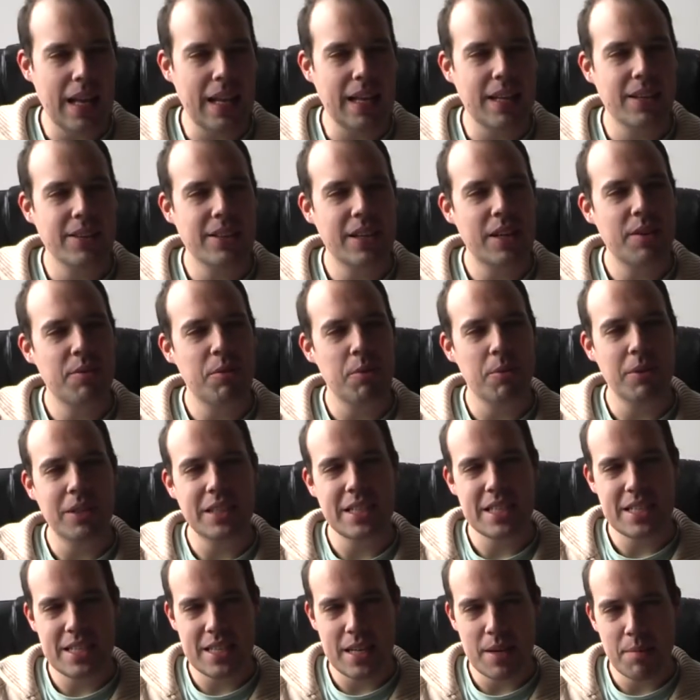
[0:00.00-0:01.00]
Hello
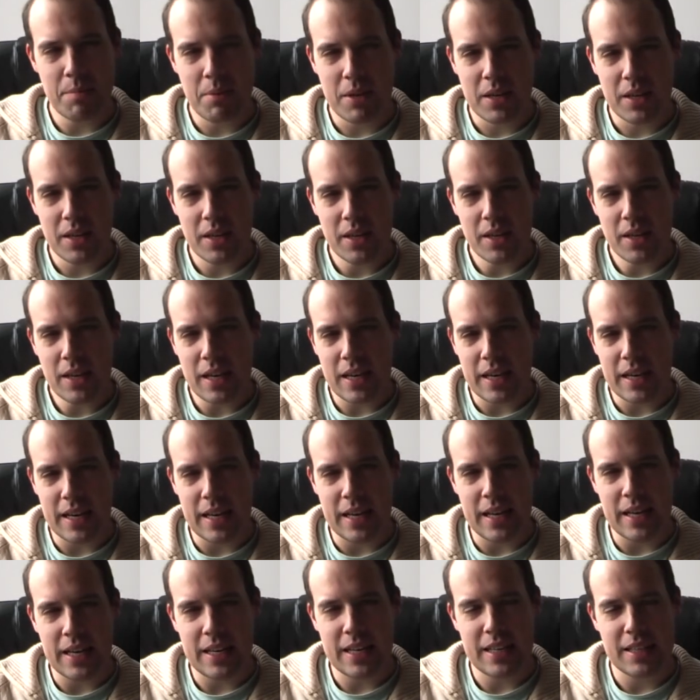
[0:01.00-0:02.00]
everyone, Seb here,
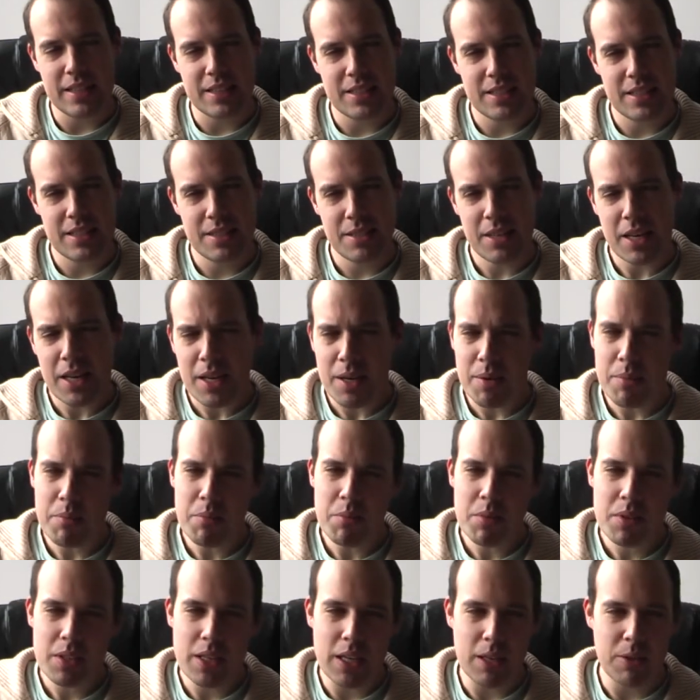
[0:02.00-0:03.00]
and it's
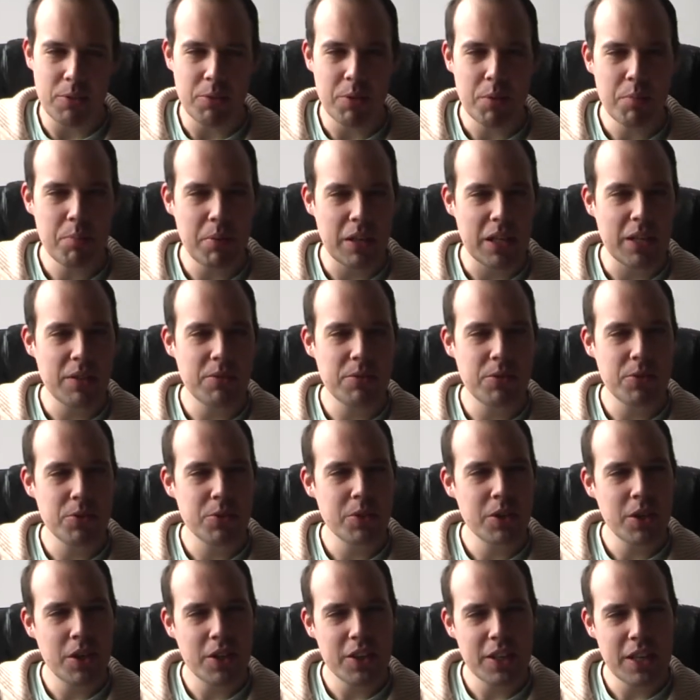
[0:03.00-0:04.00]
time that we play
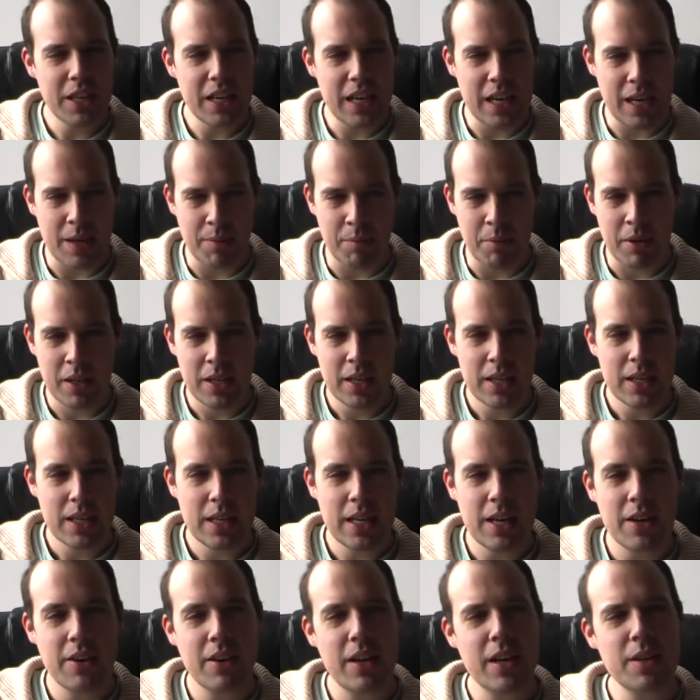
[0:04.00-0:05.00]
through another game.
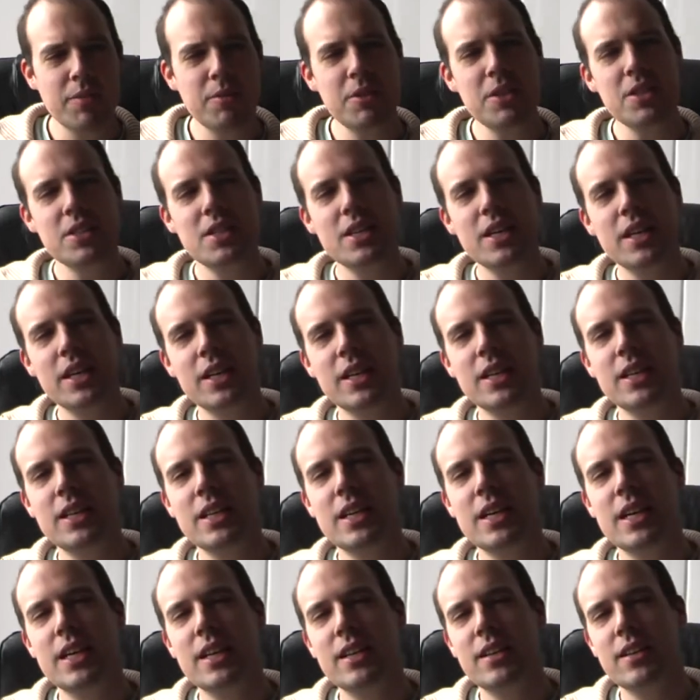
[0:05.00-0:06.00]
Now I've decided
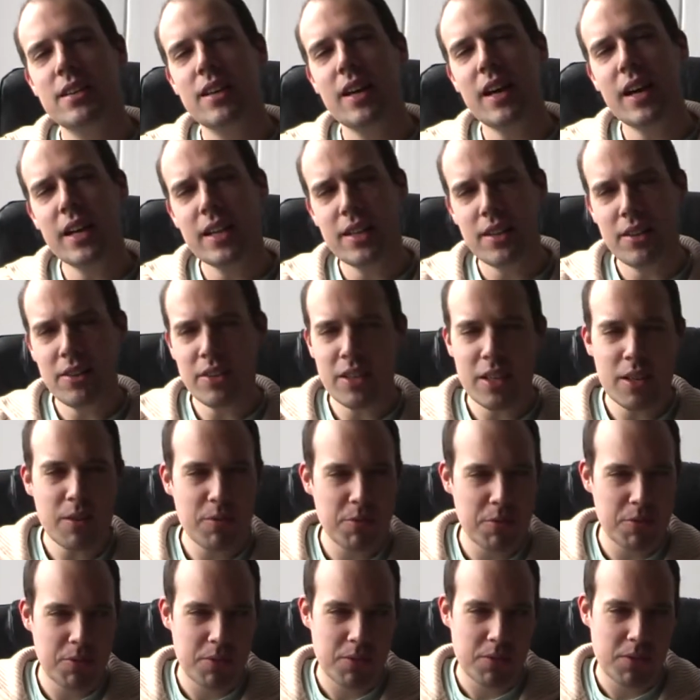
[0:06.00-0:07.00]
that I don't
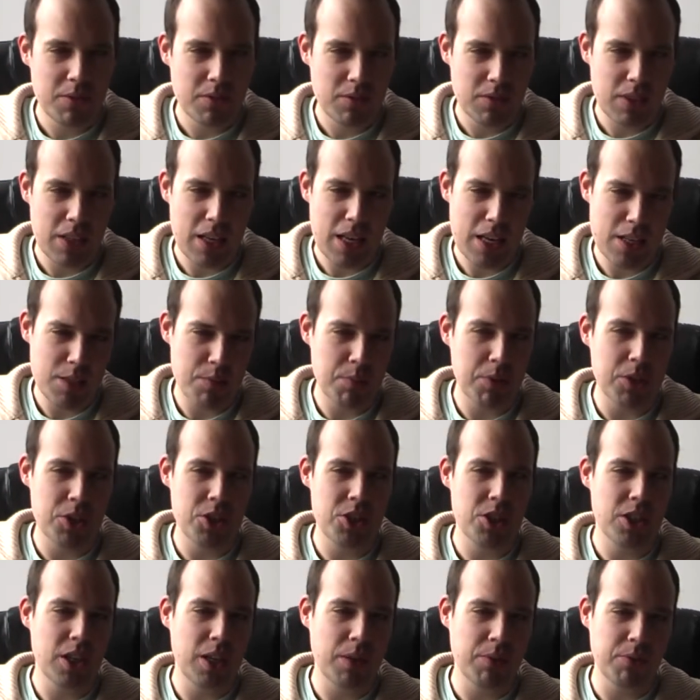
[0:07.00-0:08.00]
have as
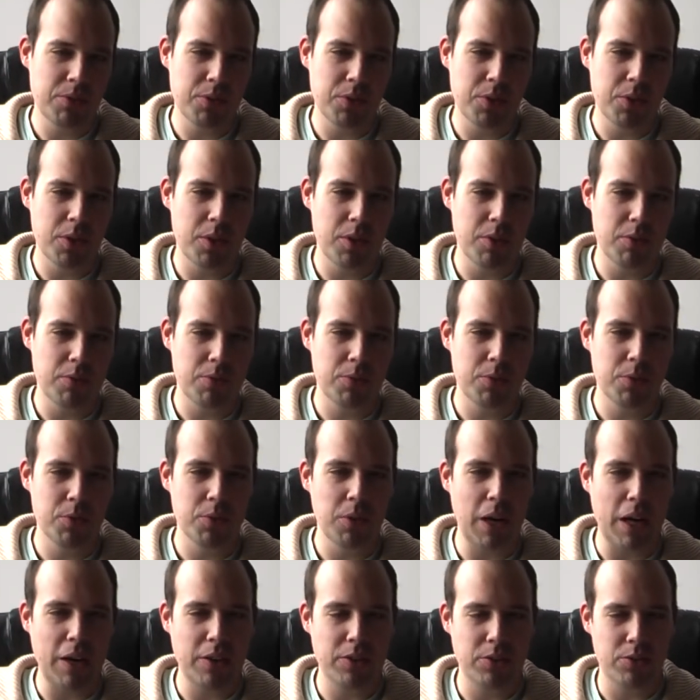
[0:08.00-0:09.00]
much time for
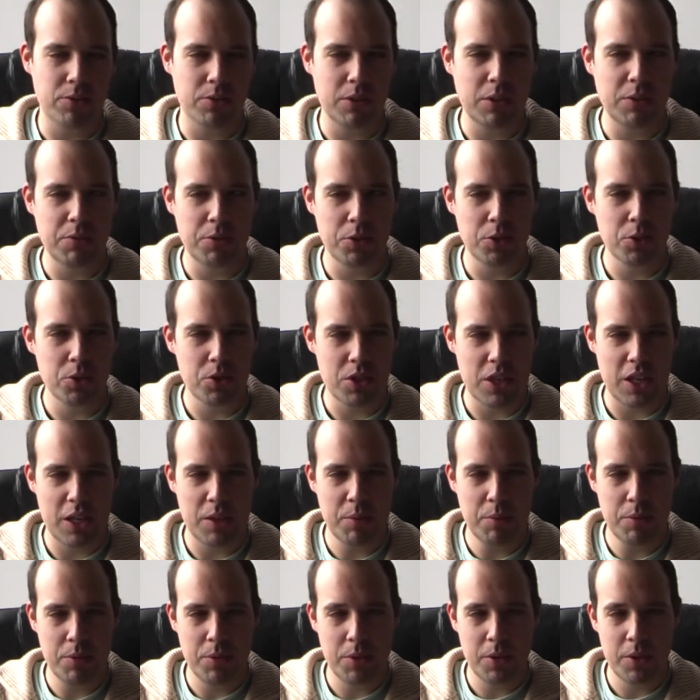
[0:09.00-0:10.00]
full out reviews
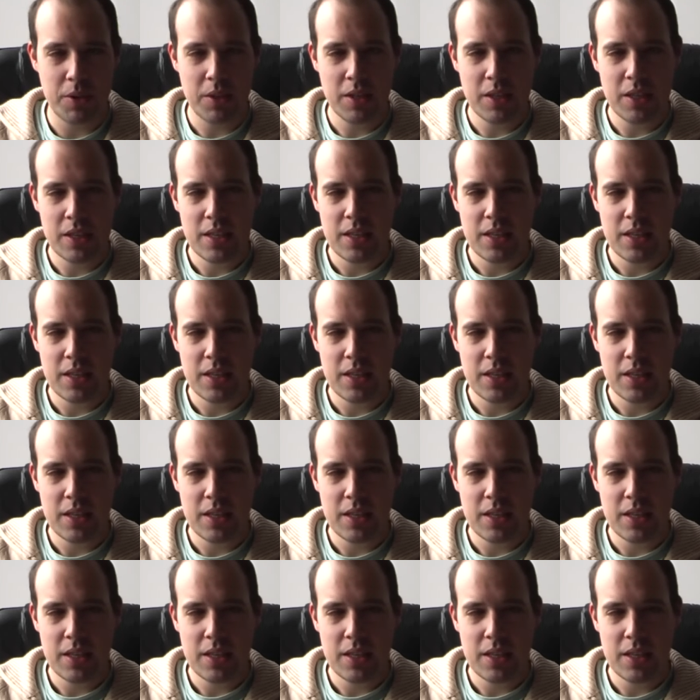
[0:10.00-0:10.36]
anymore,